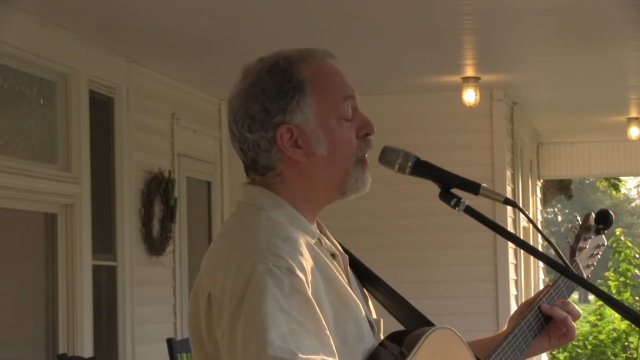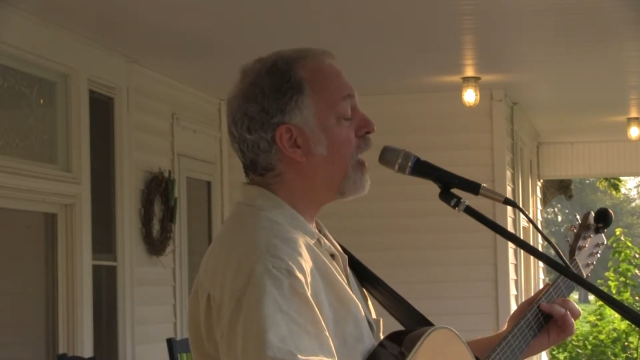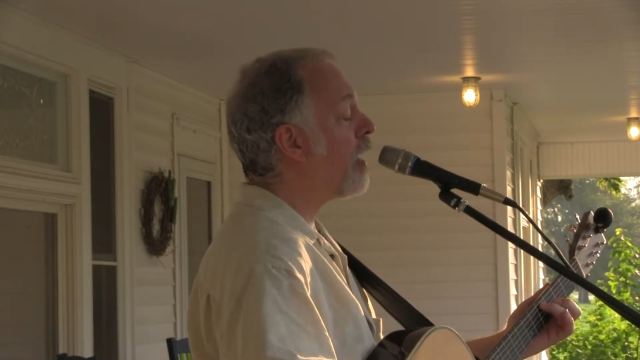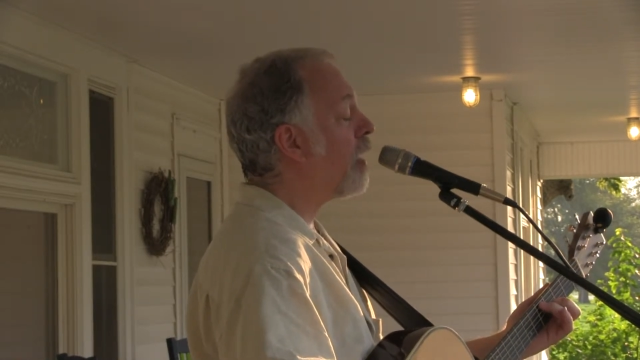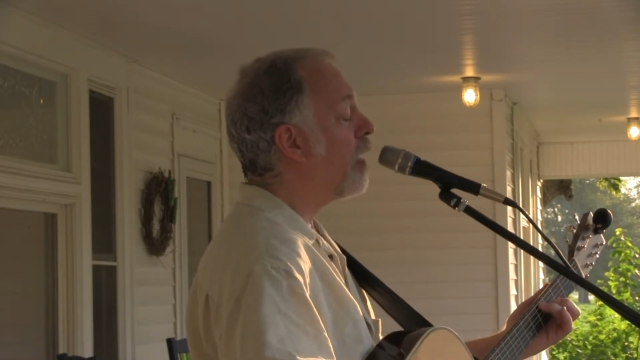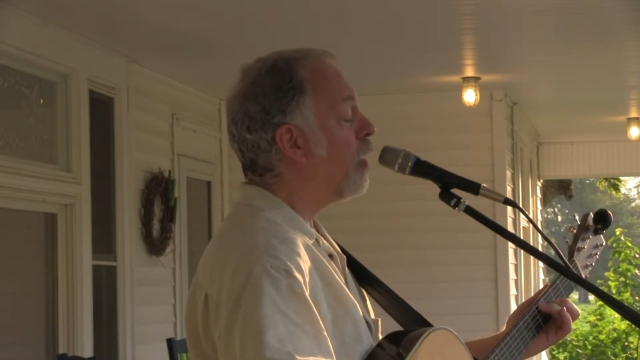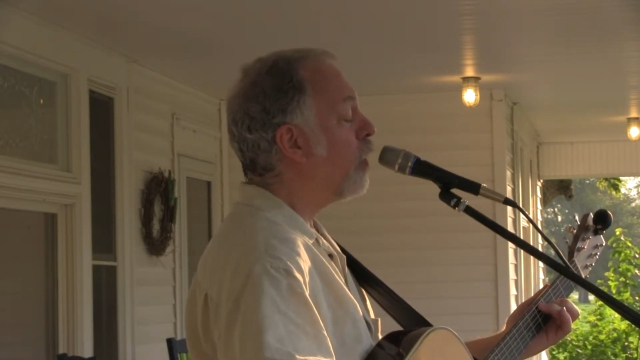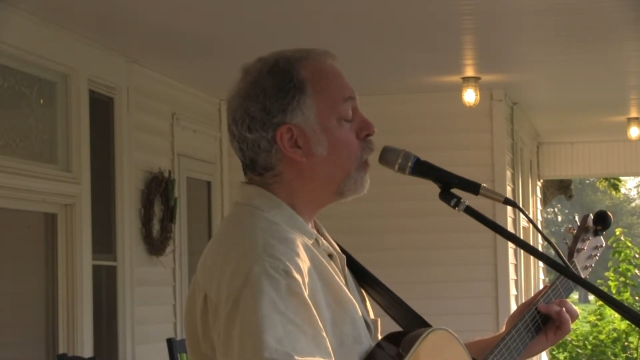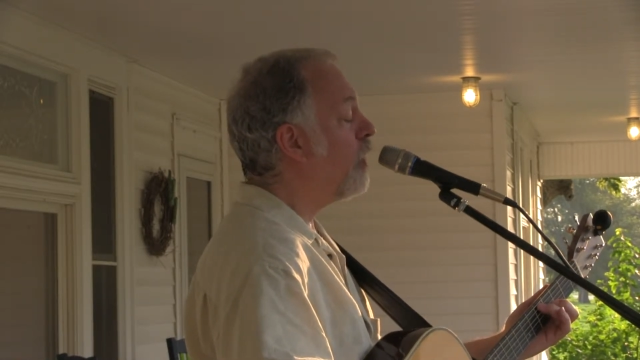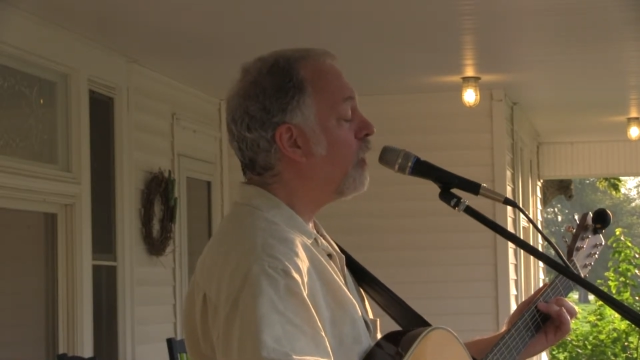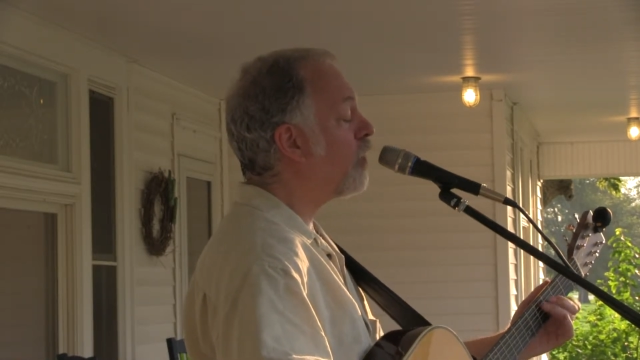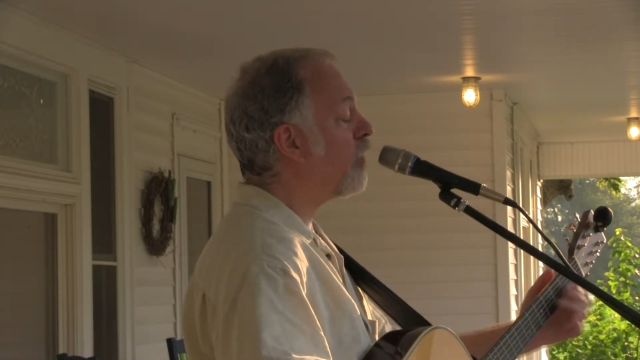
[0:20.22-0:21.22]
thick
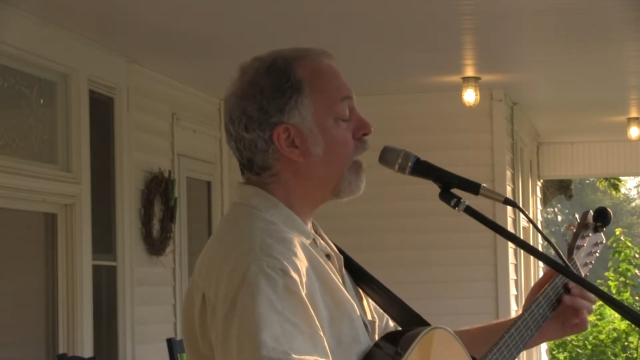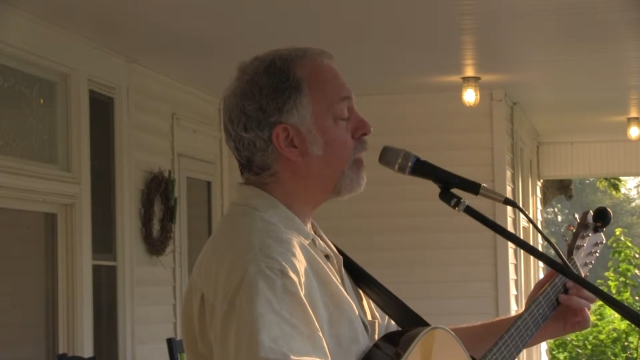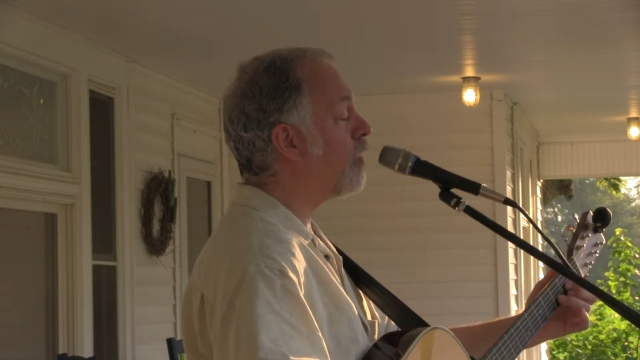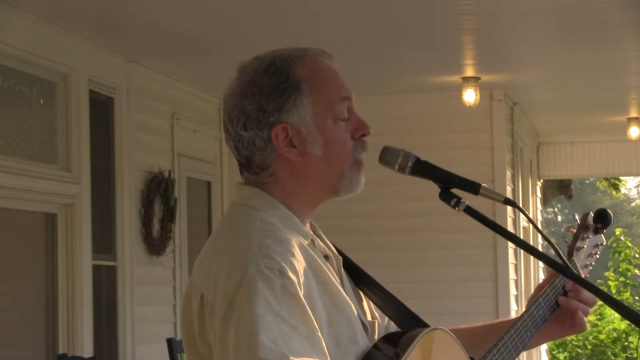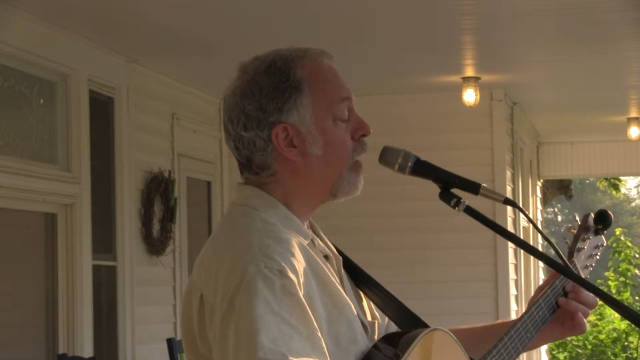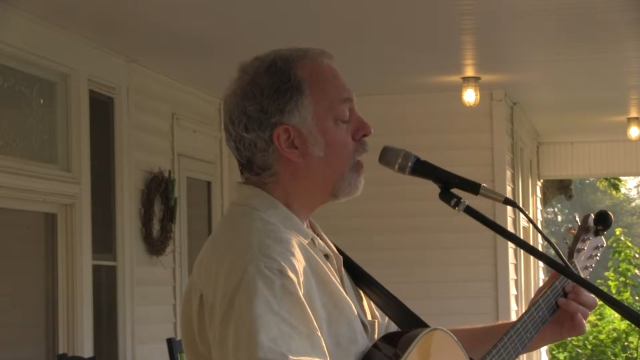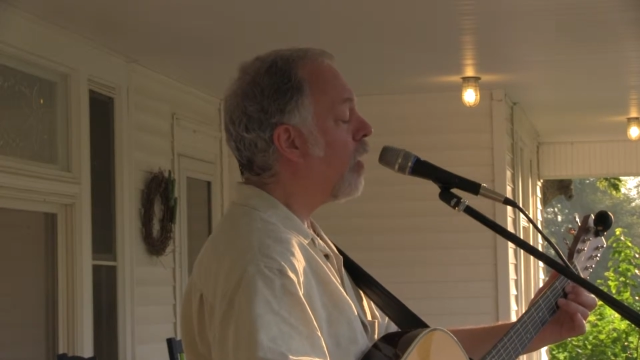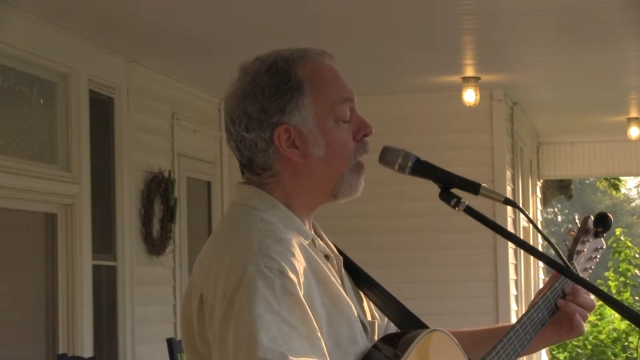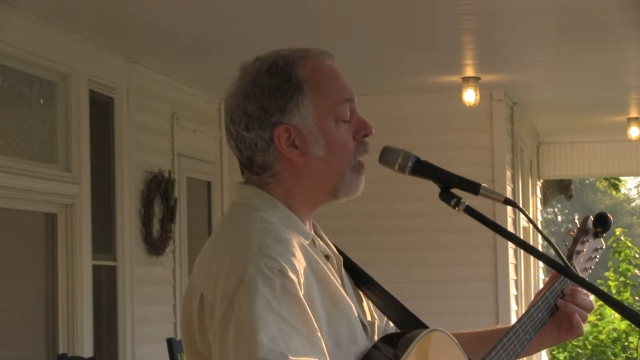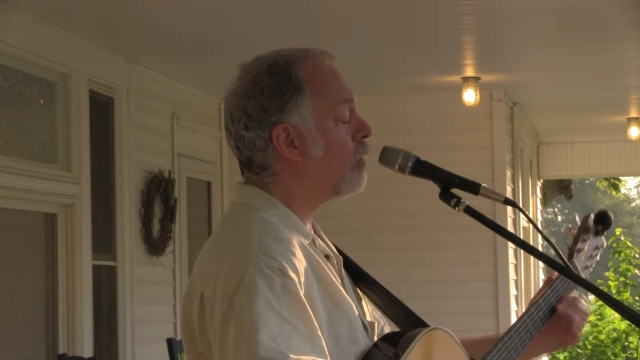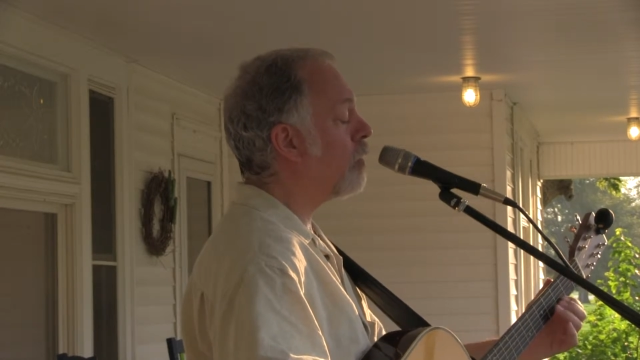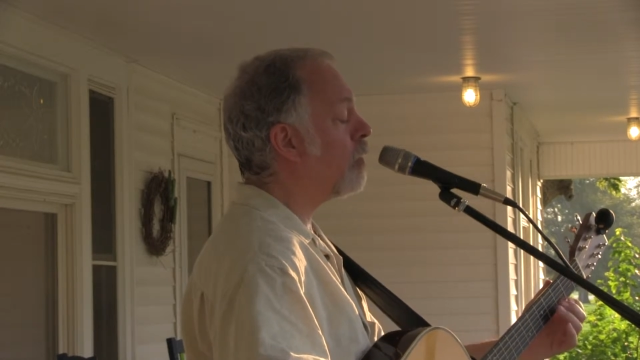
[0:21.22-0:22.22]
with the scent
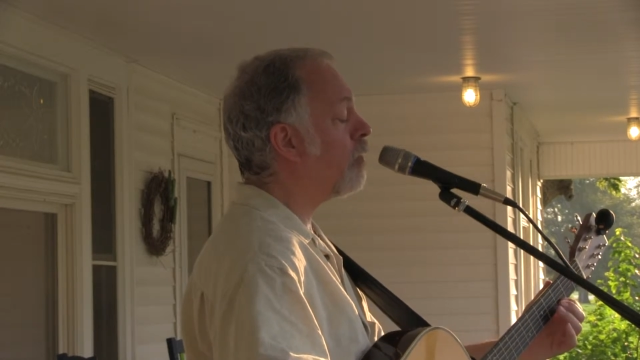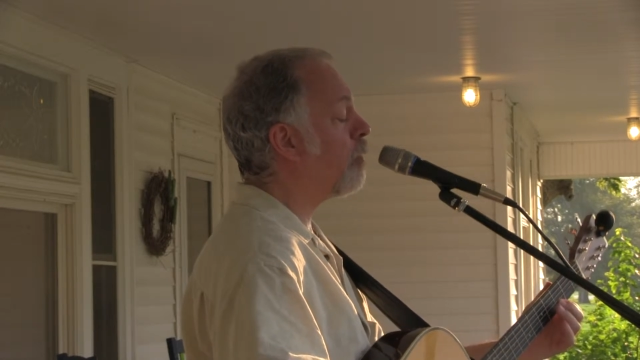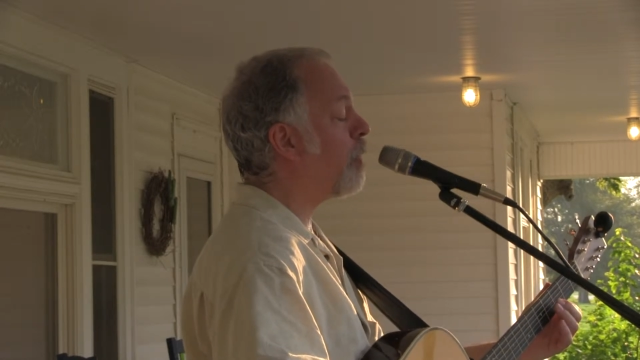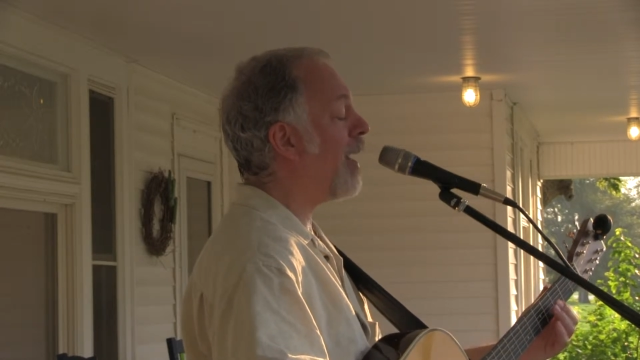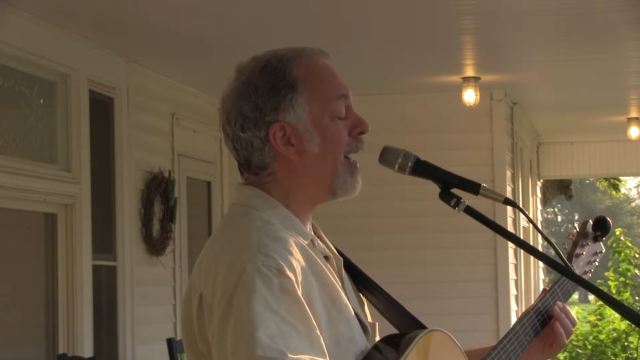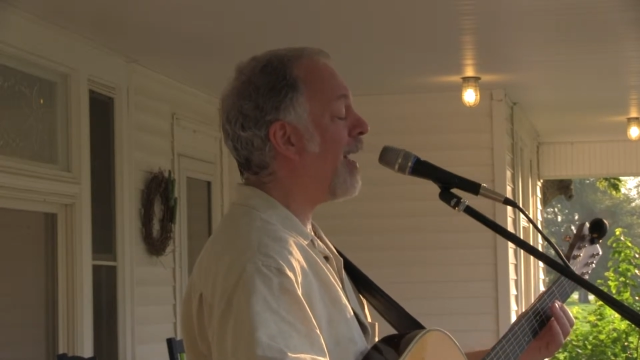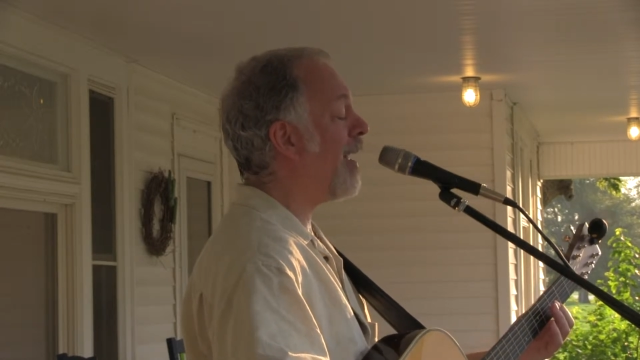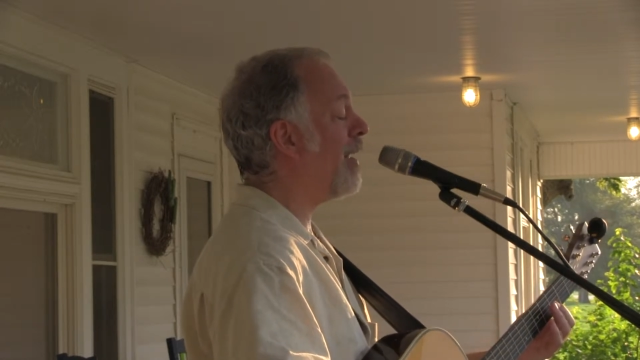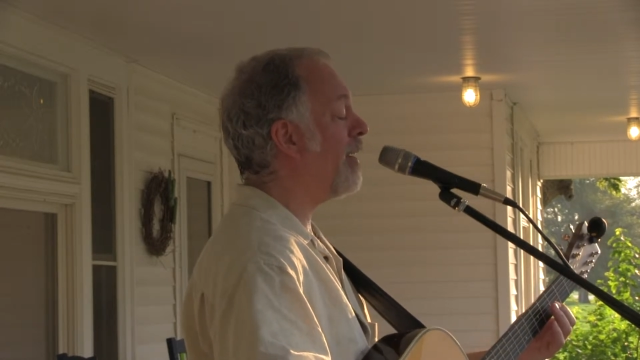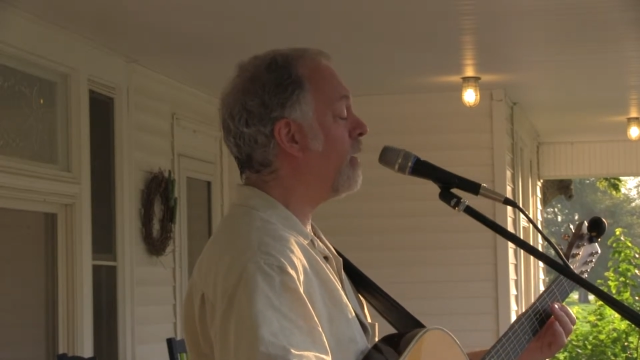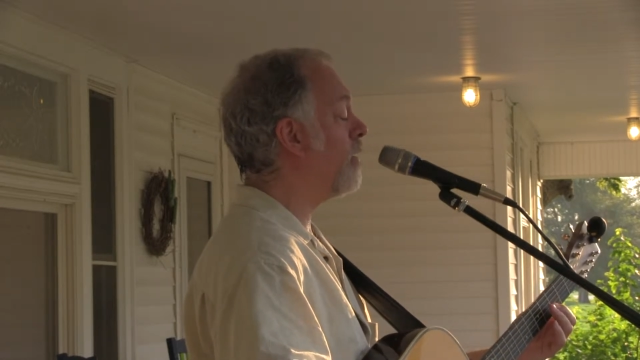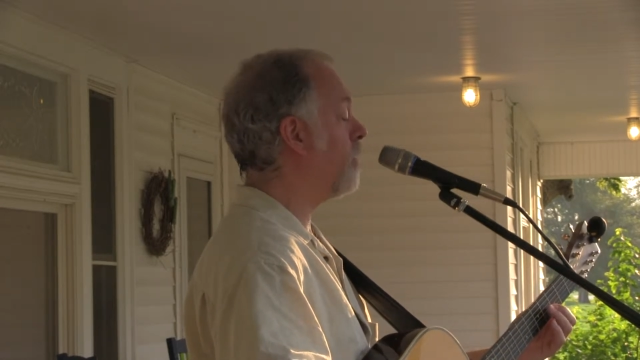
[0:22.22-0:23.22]
of
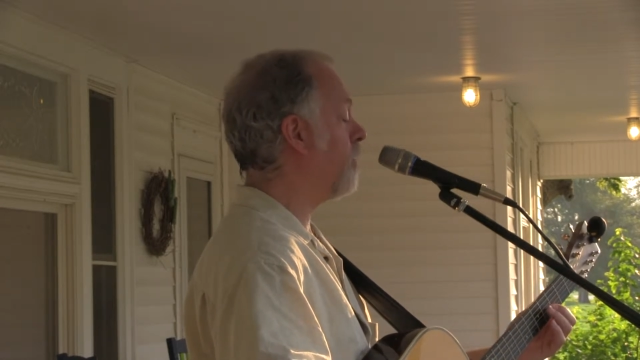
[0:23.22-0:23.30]
pine.